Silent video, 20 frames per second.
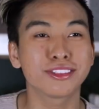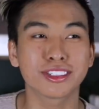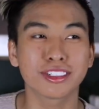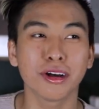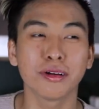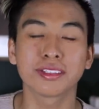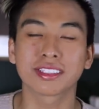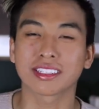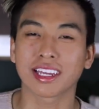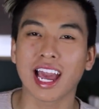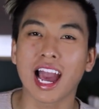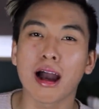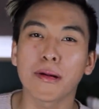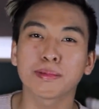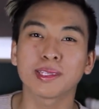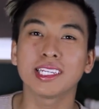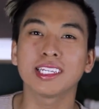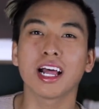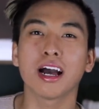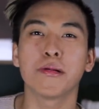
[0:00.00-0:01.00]
chose
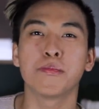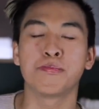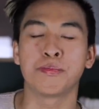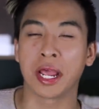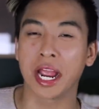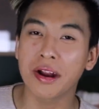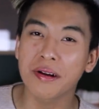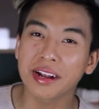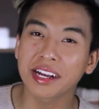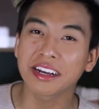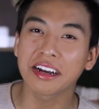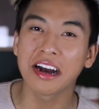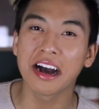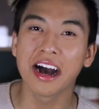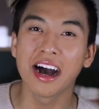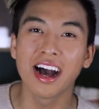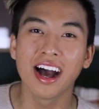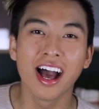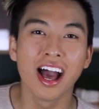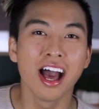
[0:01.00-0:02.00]
Captain
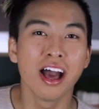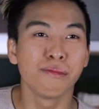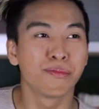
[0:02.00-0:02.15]
America